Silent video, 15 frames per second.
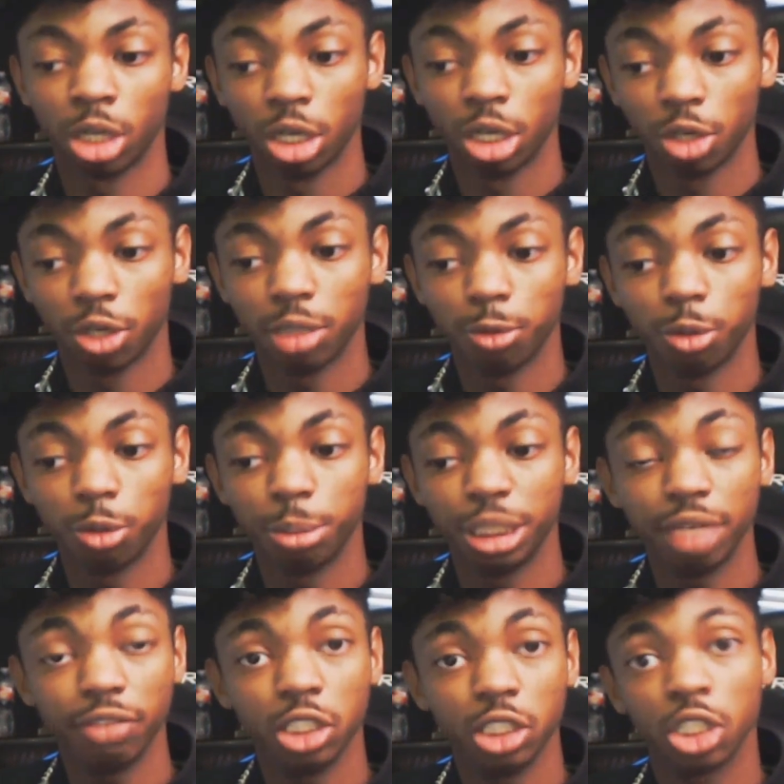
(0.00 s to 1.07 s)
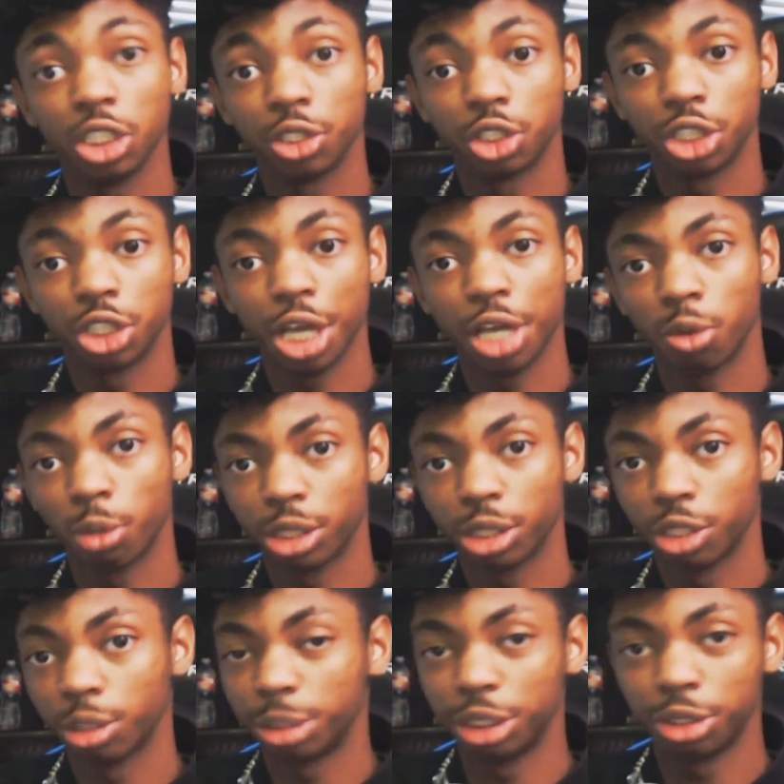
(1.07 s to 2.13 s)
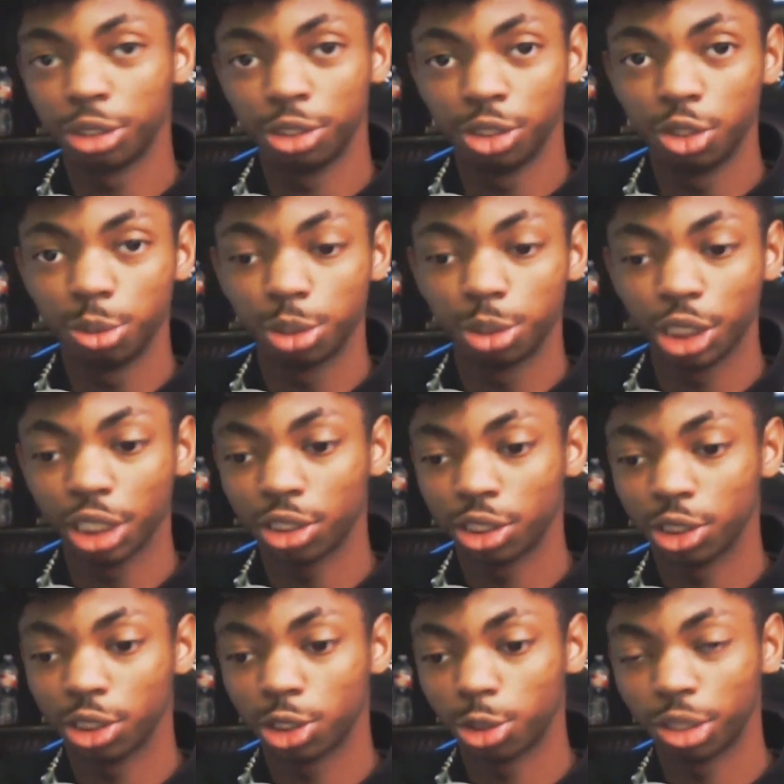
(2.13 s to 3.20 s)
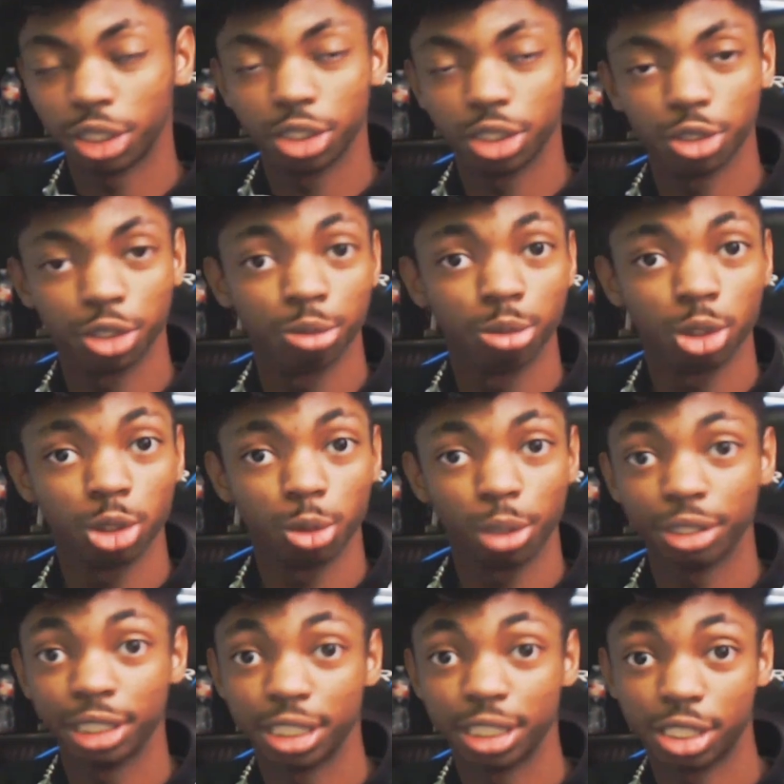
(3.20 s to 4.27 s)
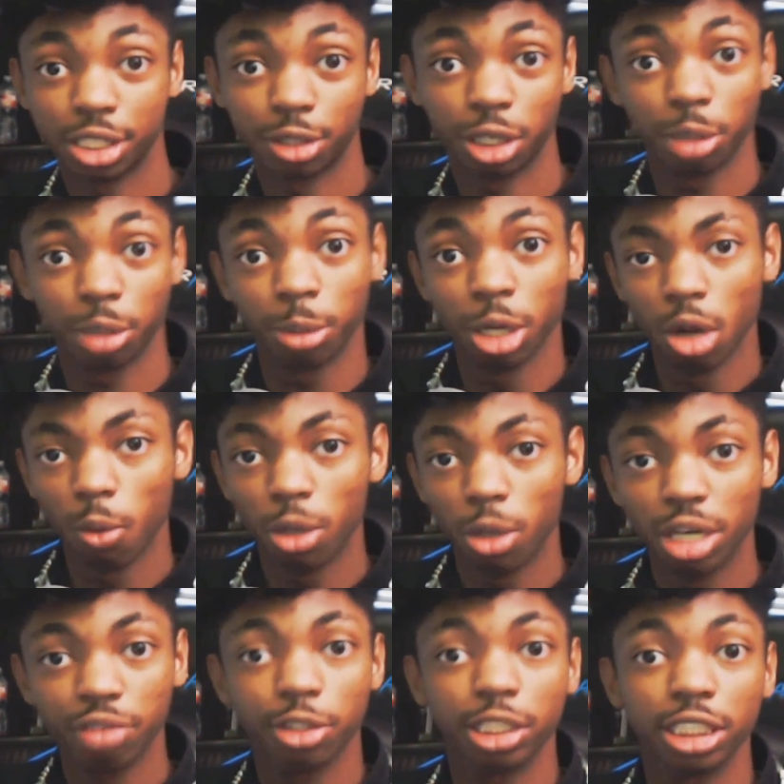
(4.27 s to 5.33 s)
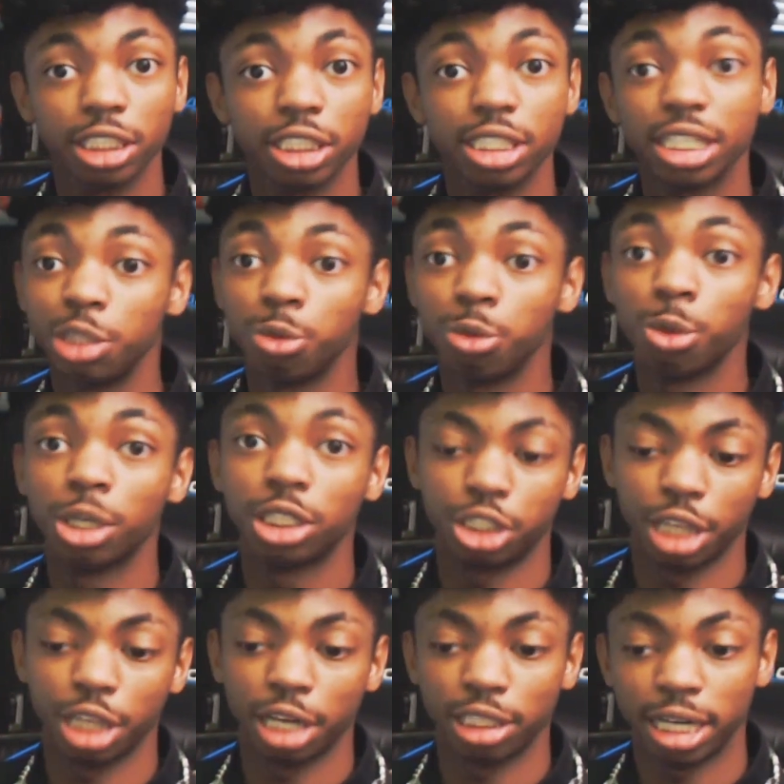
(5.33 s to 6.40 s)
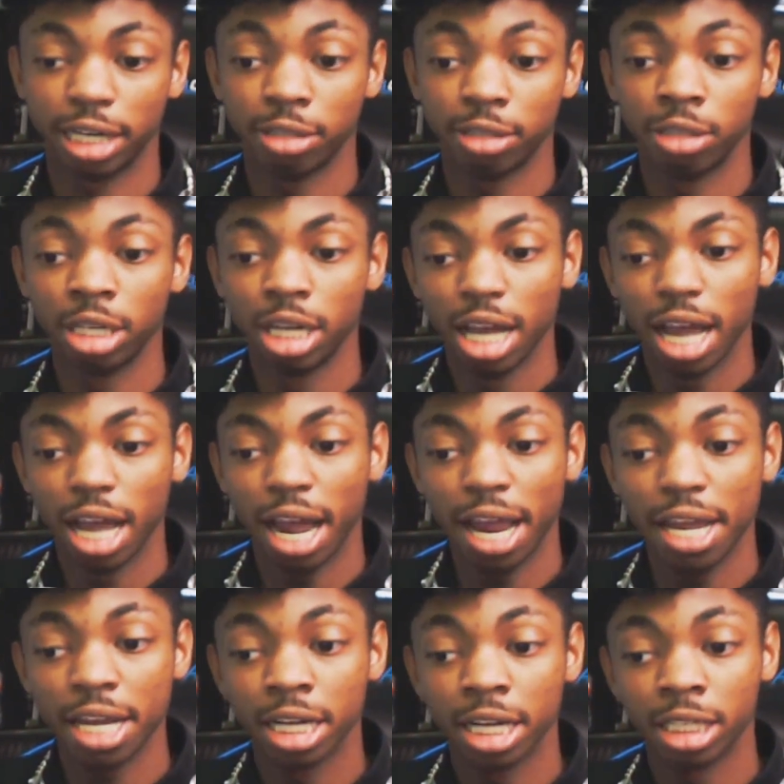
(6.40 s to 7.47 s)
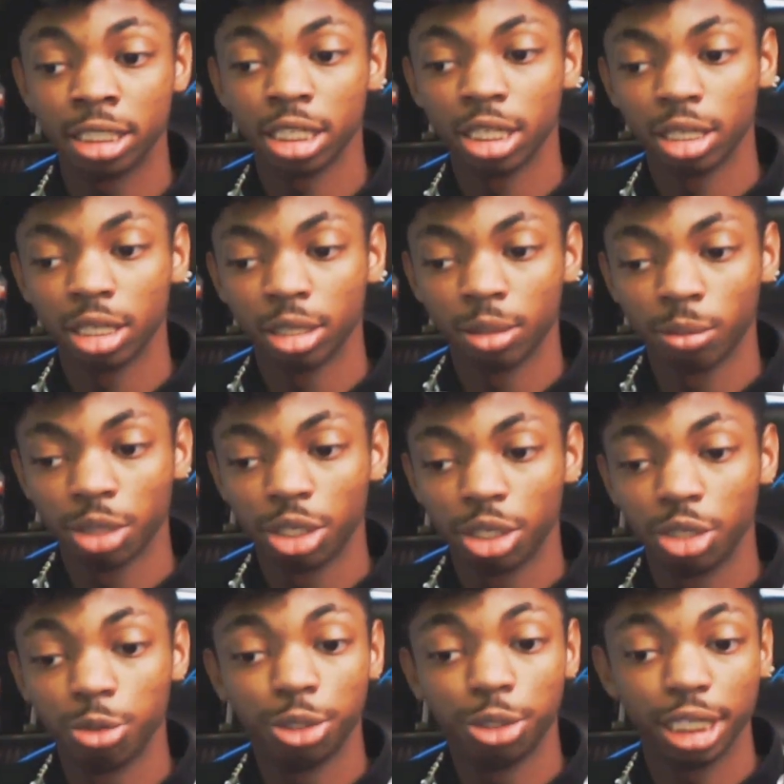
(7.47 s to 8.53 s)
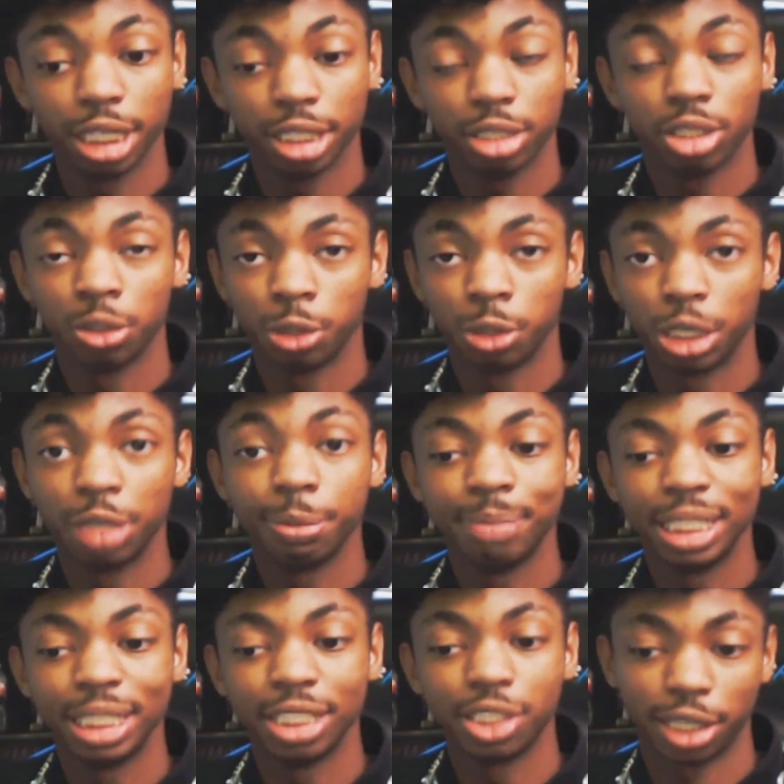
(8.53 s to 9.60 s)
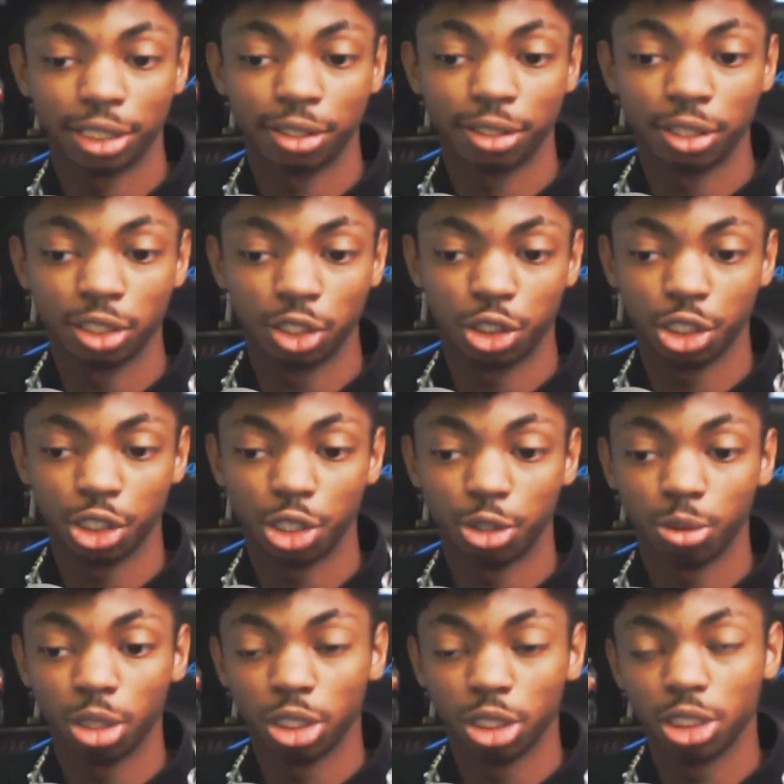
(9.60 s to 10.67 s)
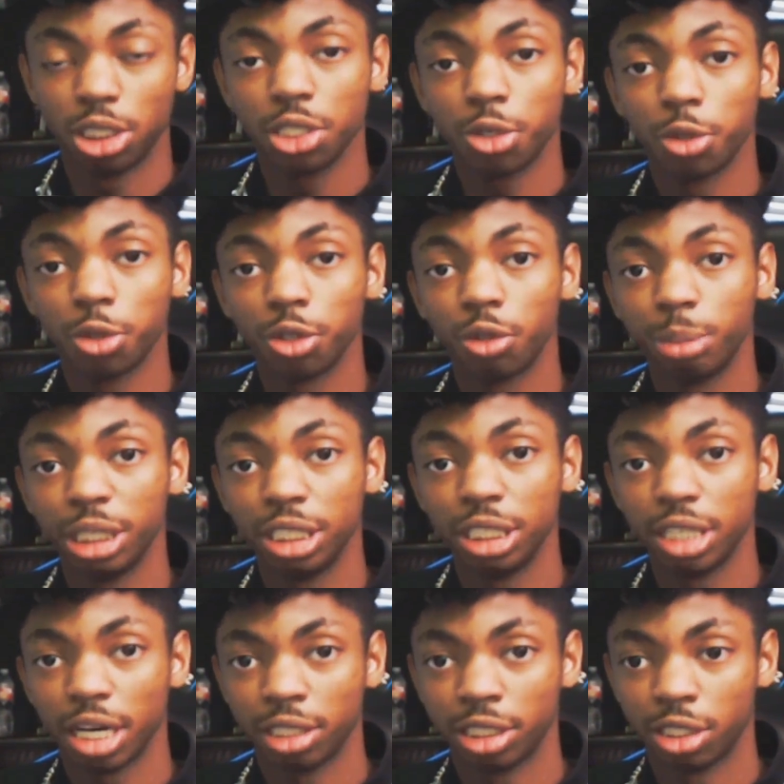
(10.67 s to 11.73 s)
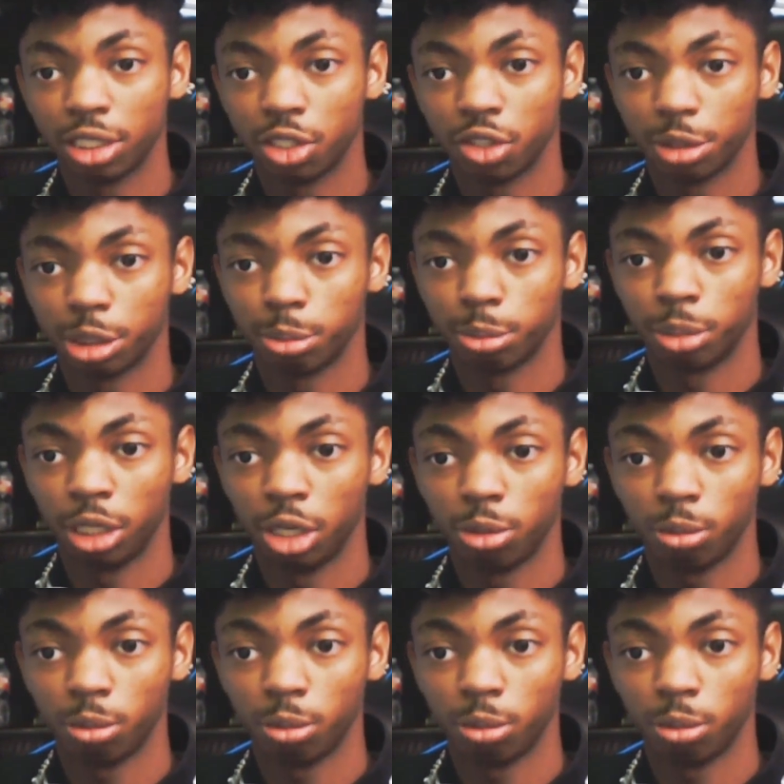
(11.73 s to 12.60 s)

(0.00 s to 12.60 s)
Credit will be given to your channel, whether it be your YouTube channel, your Twitch, or Twitter, Instagram, whatever it is that you want shouted out, and you will get, it'll be shout out on the show. The Discord will be down in the description below.